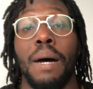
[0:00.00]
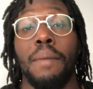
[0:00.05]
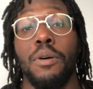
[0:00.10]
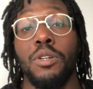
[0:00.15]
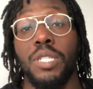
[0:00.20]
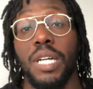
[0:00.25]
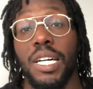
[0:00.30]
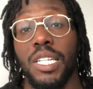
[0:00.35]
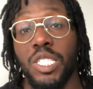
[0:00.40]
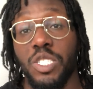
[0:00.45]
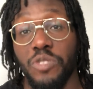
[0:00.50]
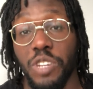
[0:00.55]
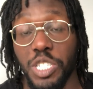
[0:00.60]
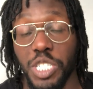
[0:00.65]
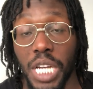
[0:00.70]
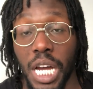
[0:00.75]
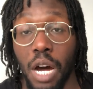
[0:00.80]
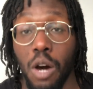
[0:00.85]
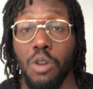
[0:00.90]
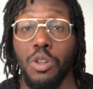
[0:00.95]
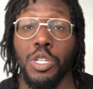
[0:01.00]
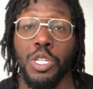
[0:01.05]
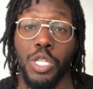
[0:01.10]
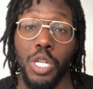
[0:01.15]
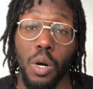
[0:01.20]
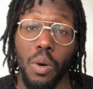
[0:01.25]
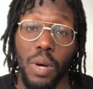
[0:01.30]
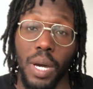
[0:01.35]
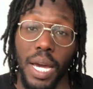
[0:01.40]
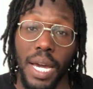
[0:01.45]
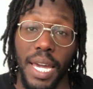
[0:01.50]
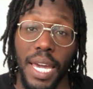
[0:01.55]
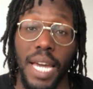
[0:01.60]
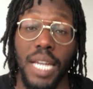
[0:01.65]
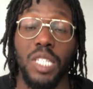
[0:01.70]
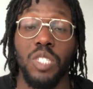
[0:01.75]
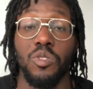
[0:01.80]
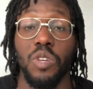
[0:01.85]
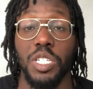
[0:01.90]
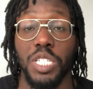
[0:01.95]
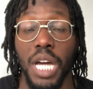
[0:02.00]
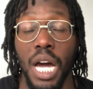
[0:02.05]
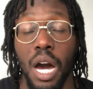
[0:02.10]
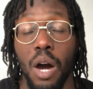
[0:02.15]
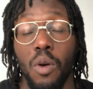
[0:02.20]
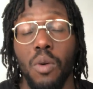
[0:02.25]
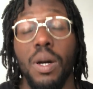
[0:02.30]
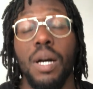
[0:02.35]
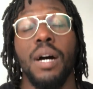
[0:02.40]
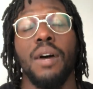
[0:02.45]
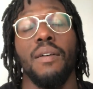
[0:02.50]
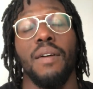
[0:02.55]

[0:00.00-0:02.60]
I'm going to stretch out, yoga again, stretch out,